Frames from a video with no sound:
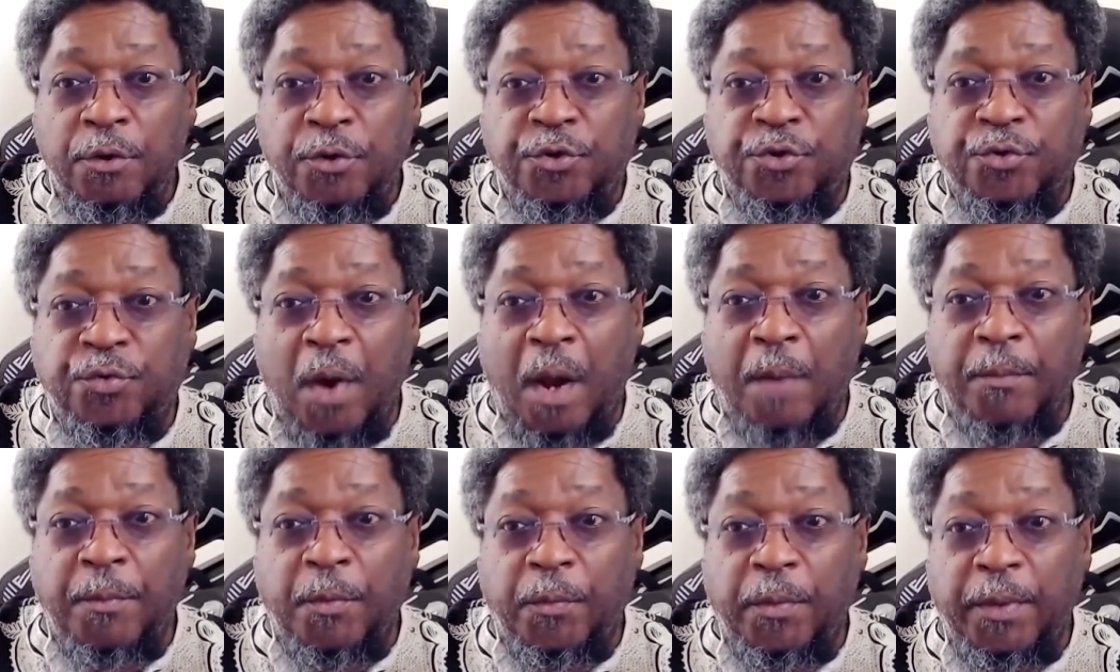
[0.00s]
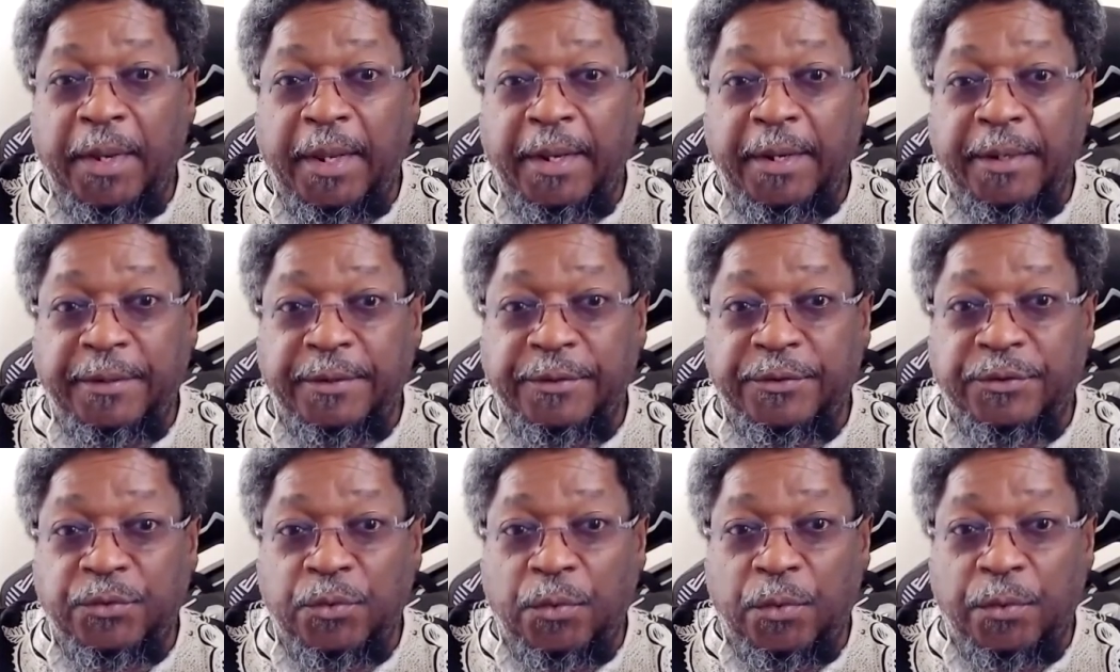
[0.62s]
trauma related
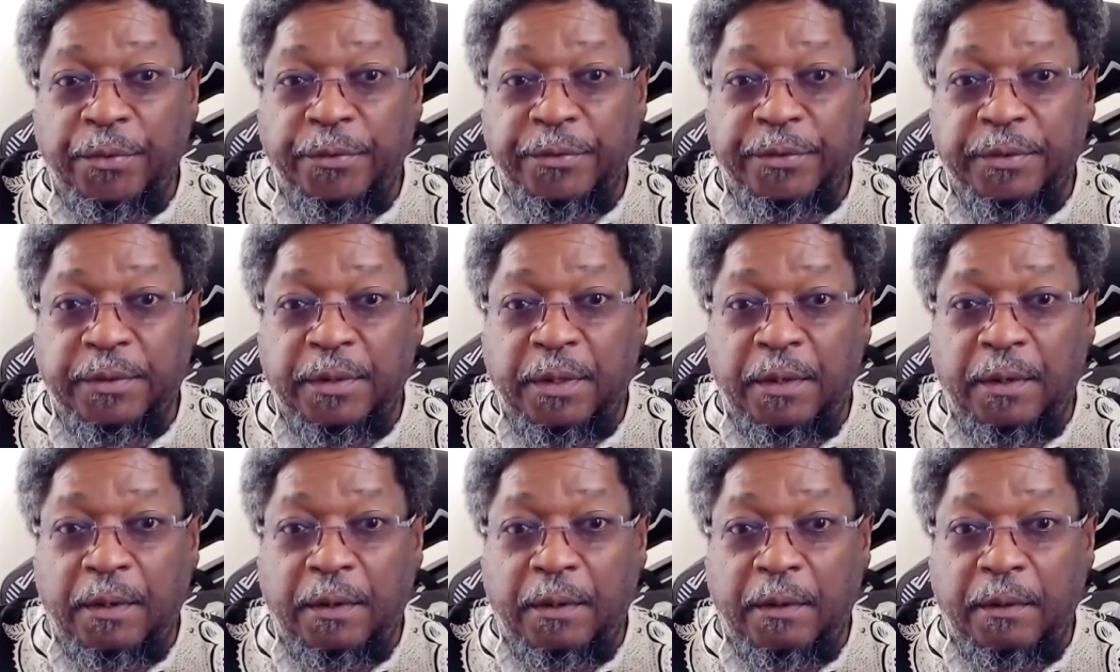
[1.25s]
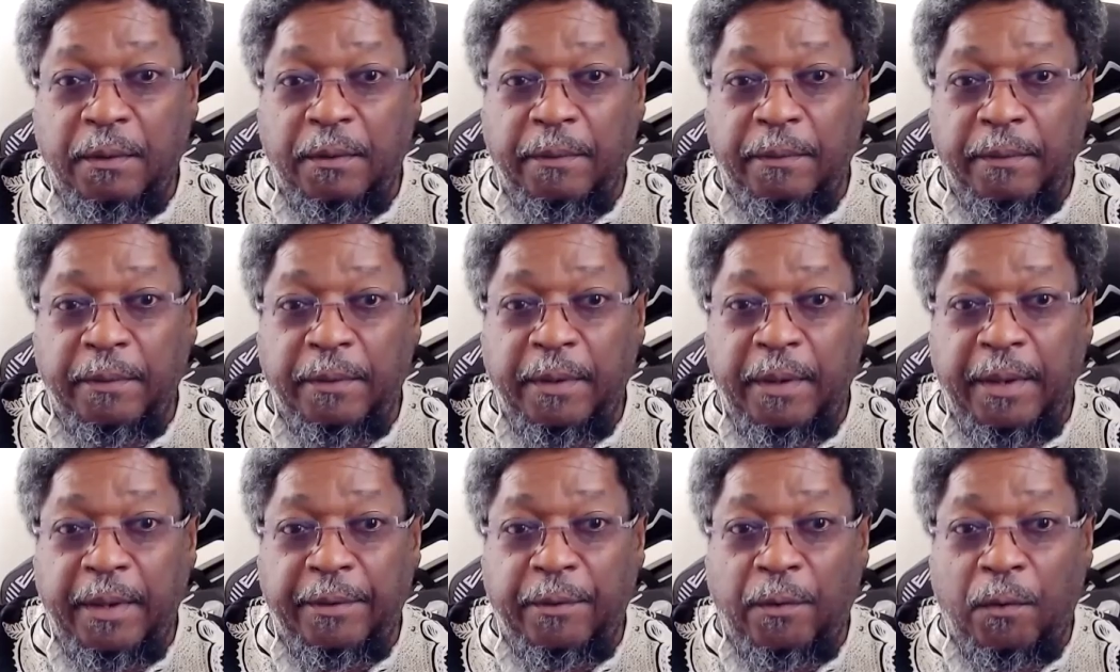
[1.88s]
disorders
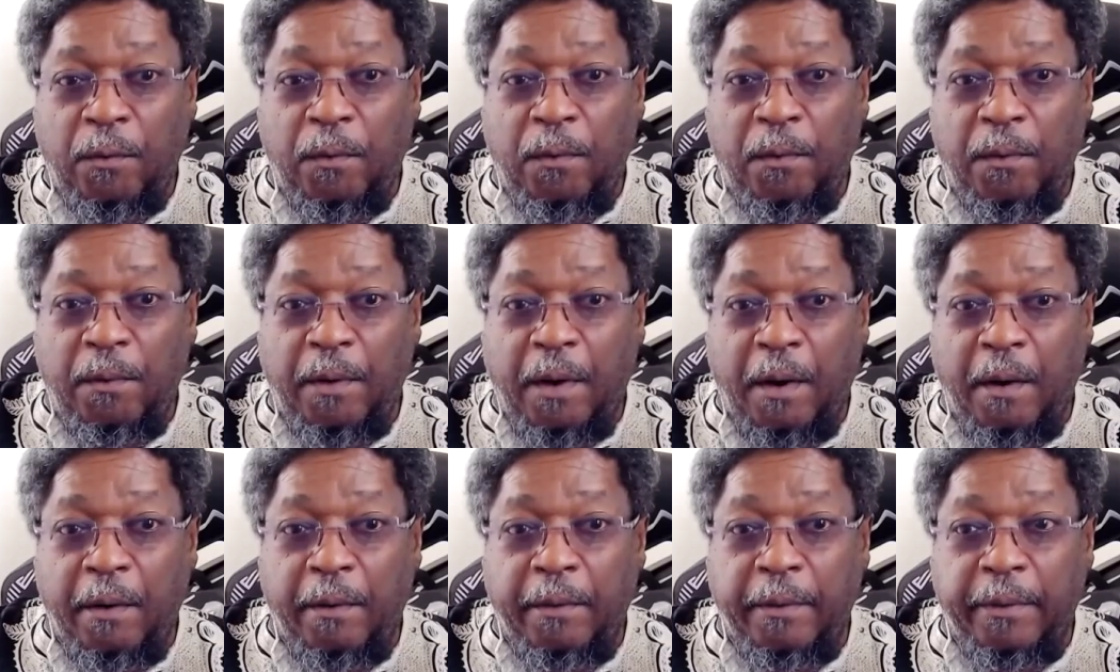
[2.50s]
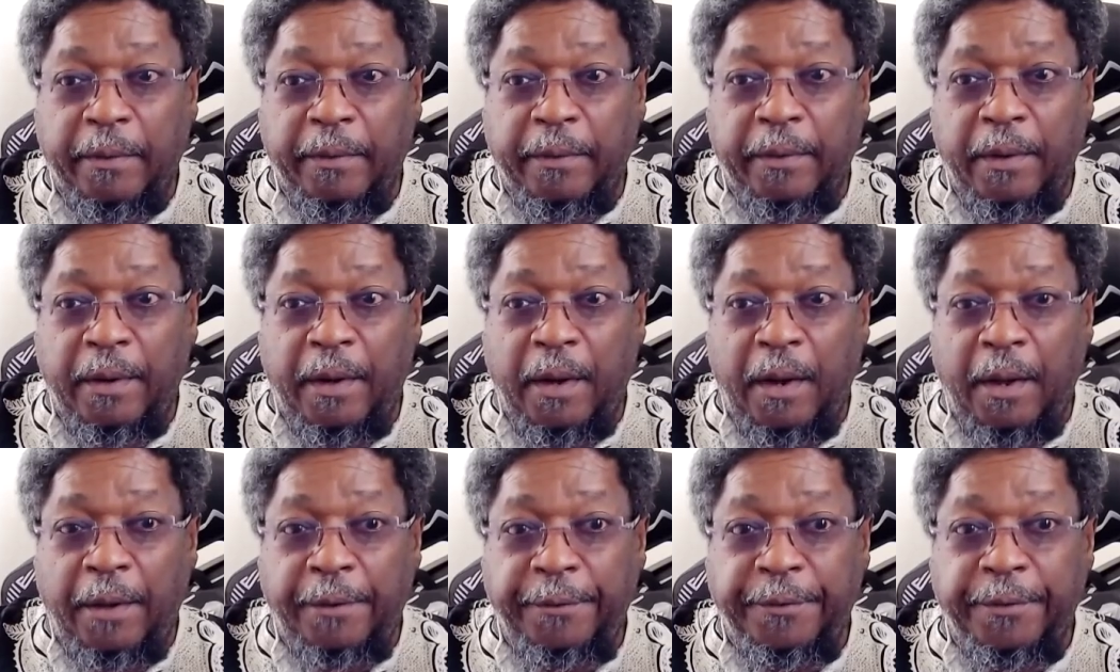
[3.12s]
and or are
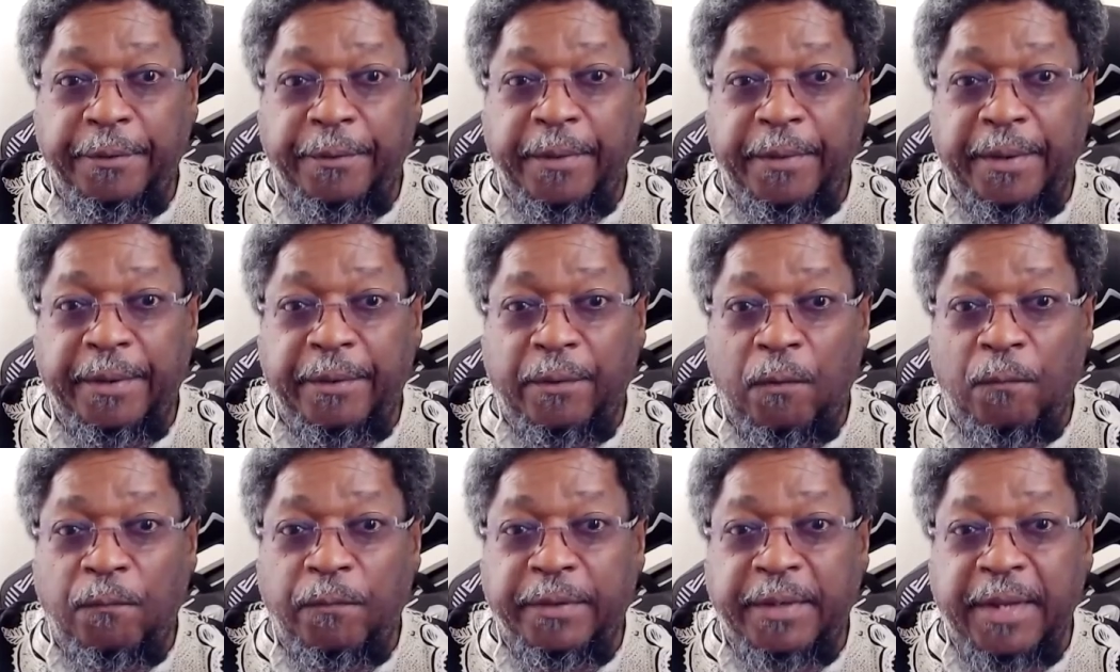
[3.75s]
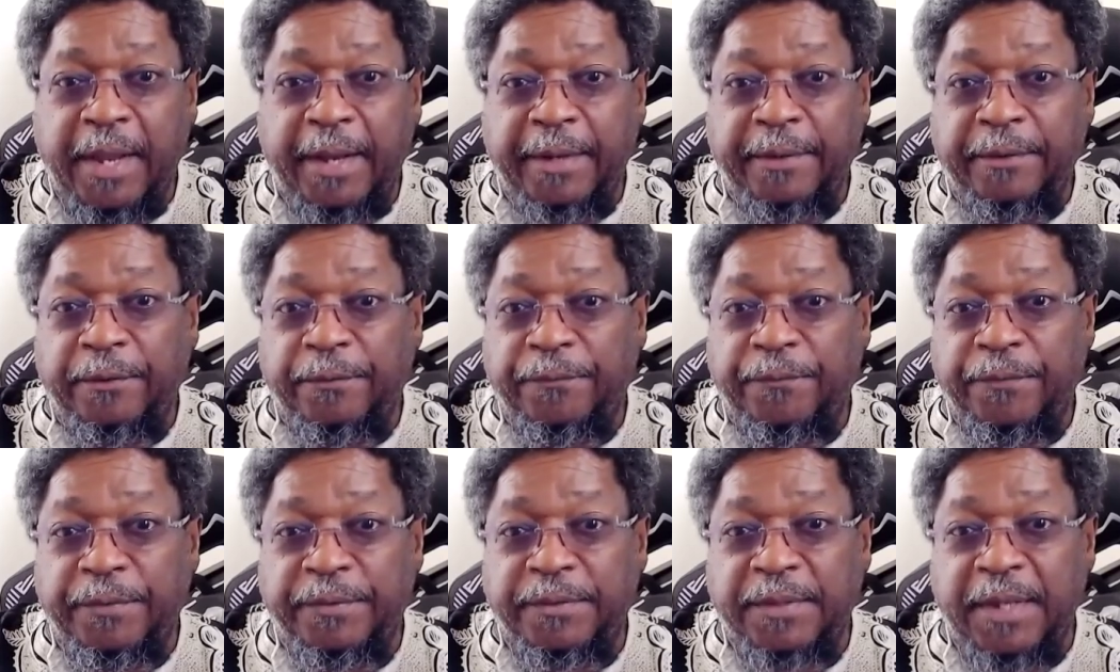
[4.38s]
under and
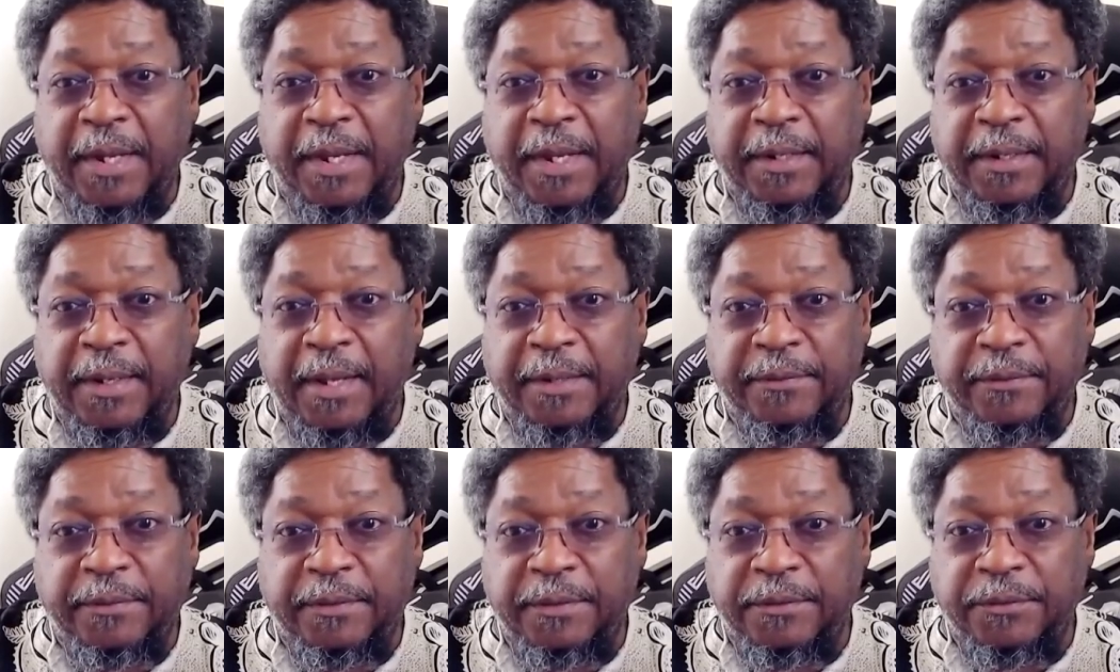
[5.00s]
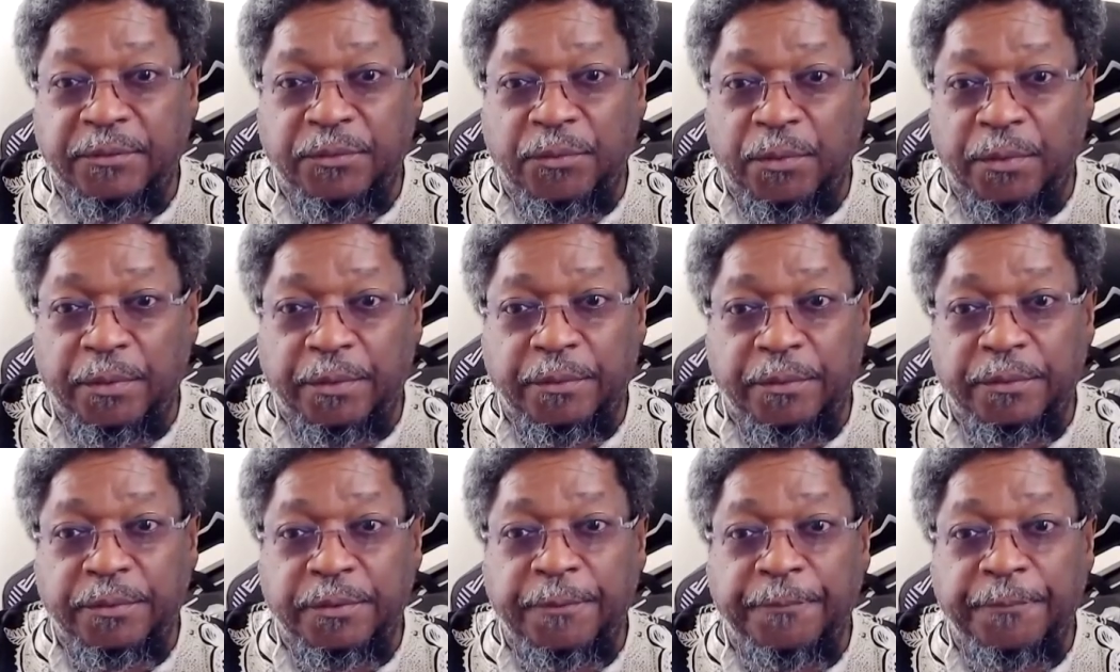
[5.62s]
overdiagnosed with psychiatric disorder.